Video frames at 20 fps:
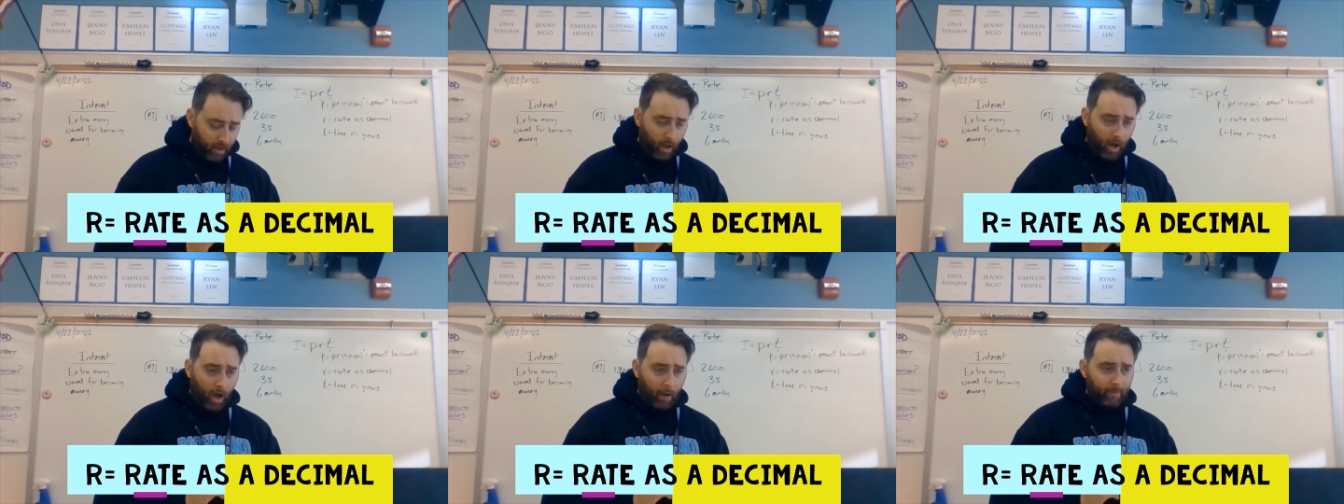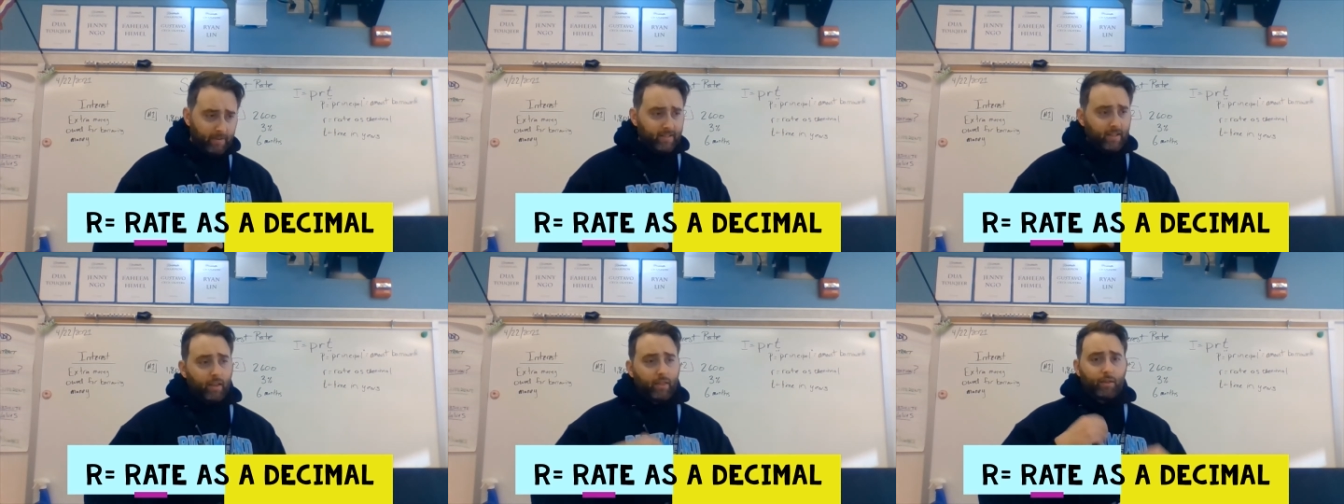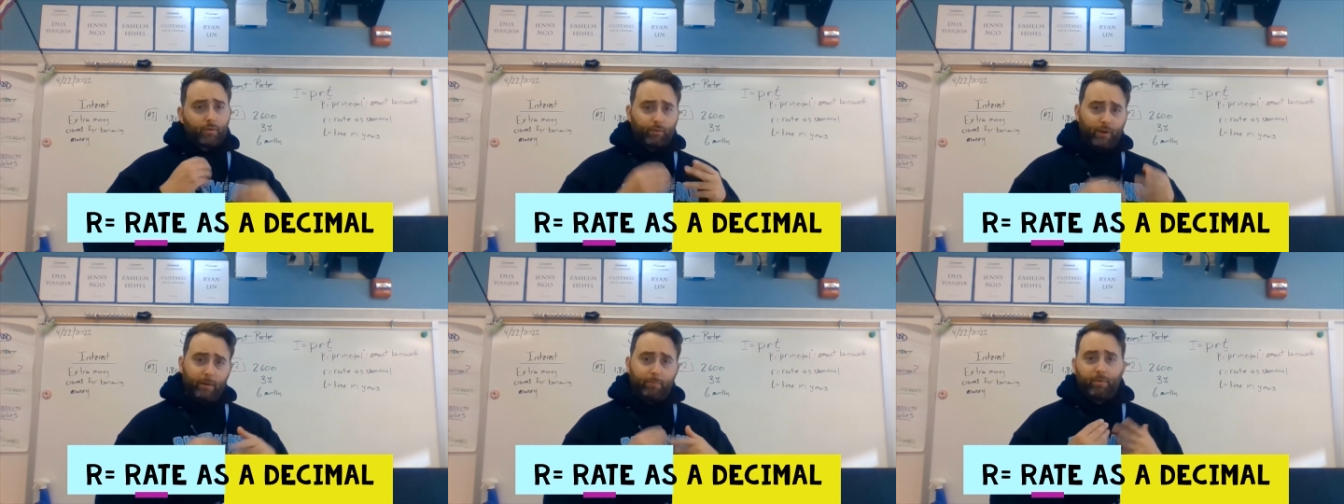It's a
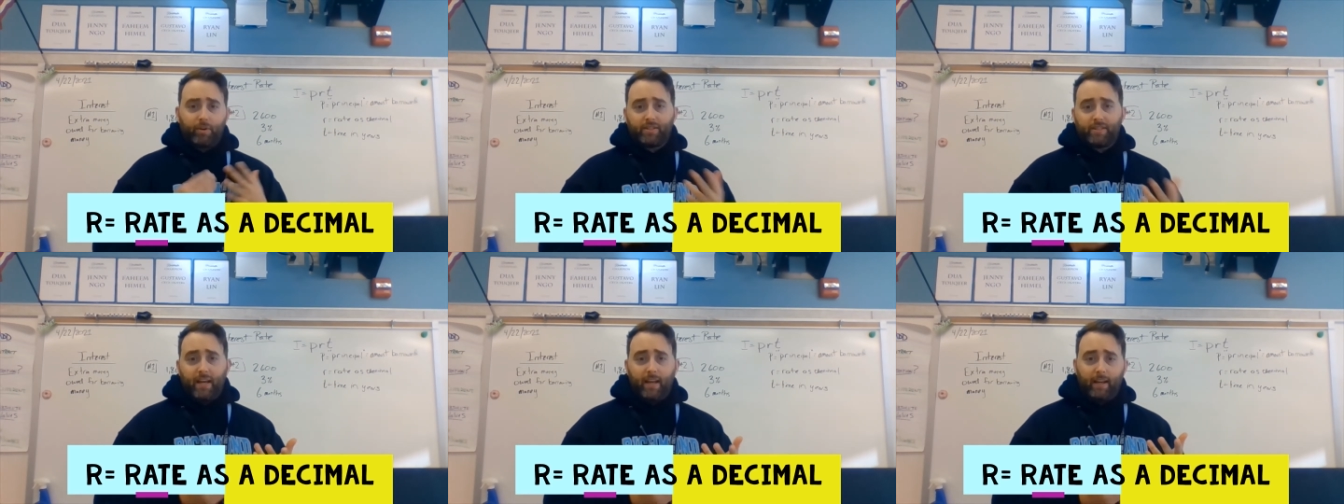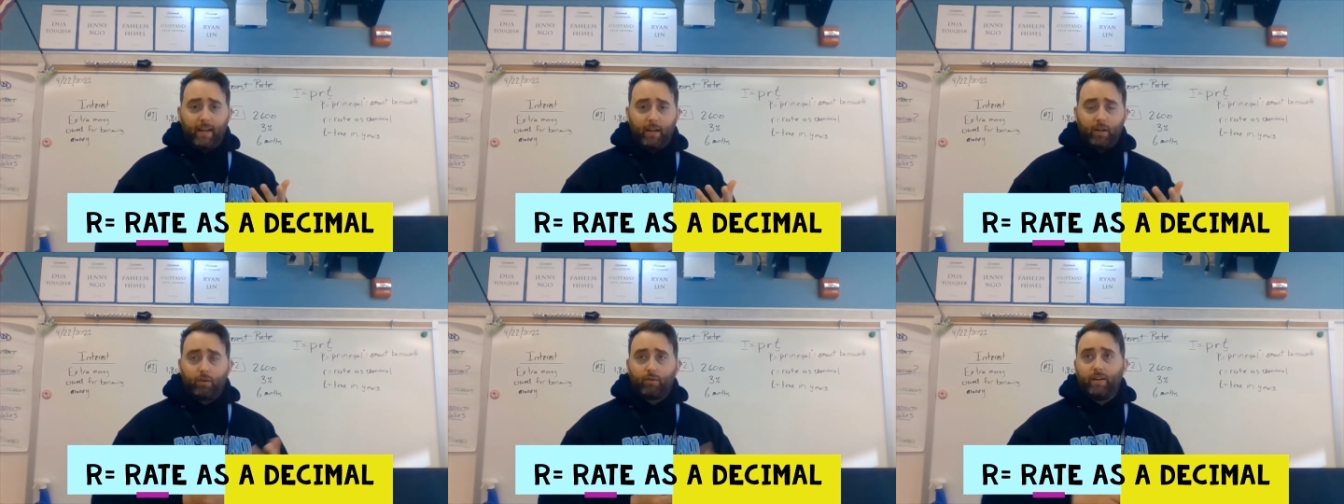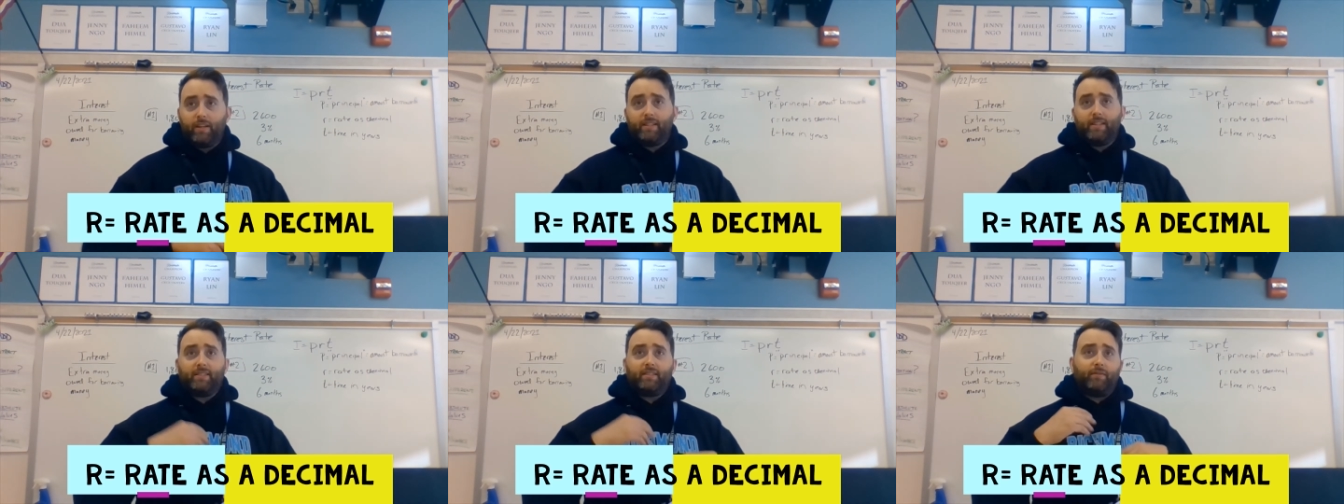3%
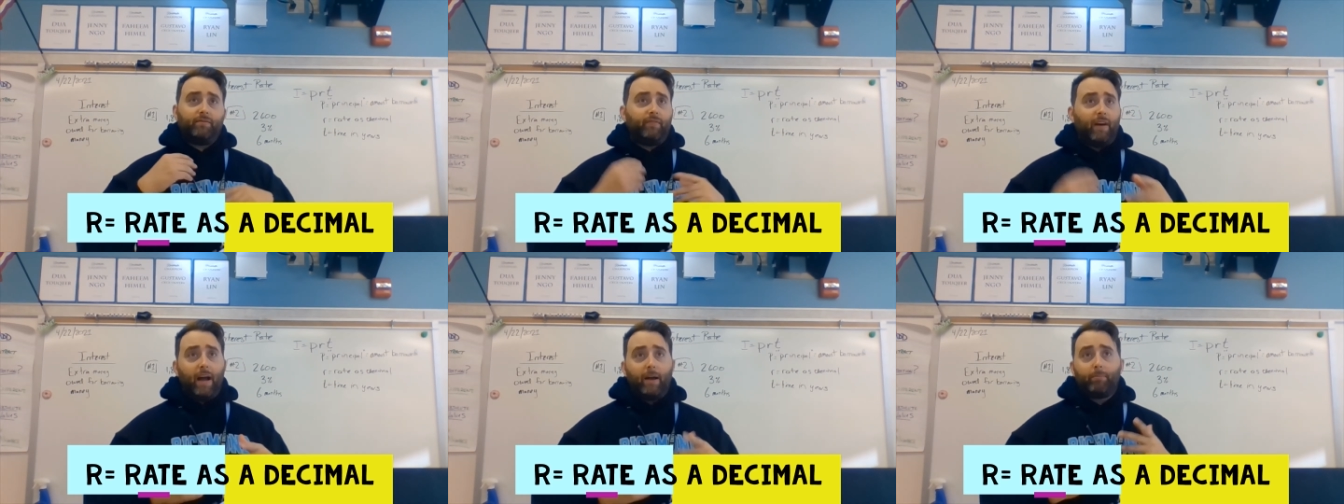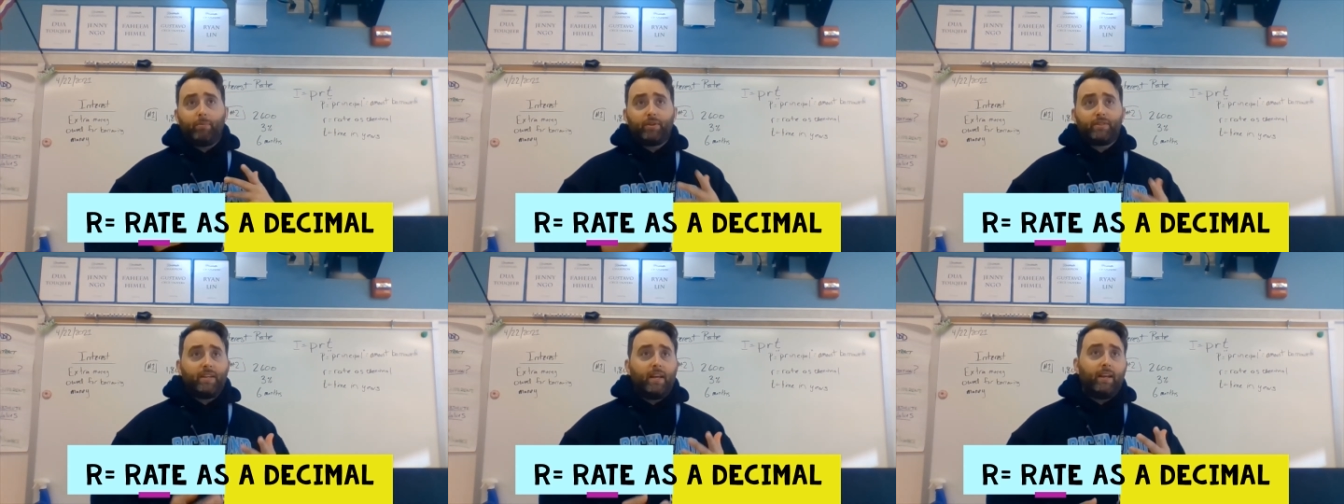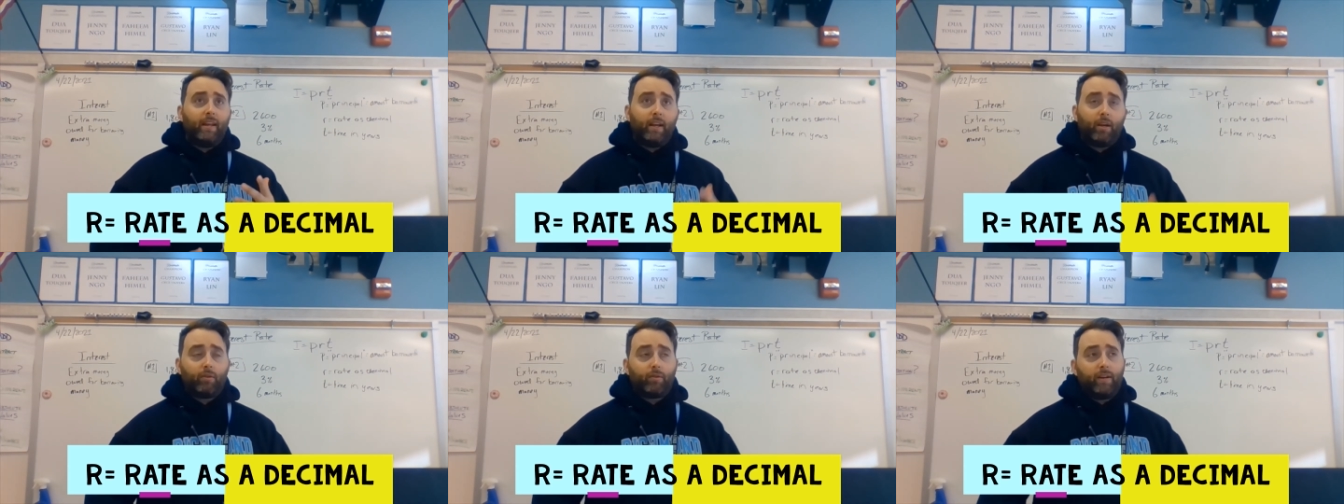increase, it's a
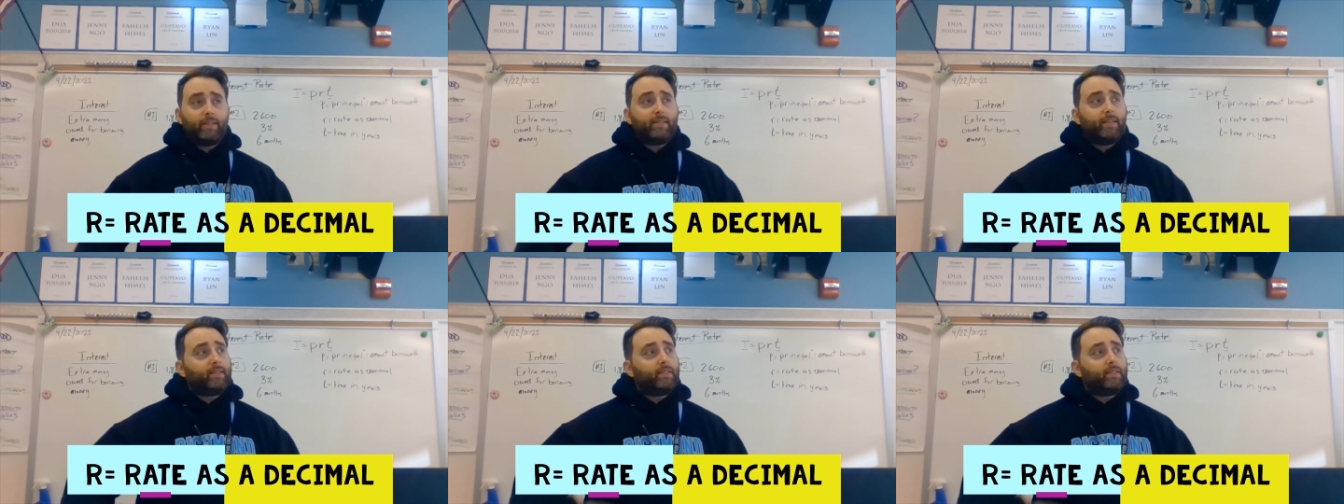5% increase,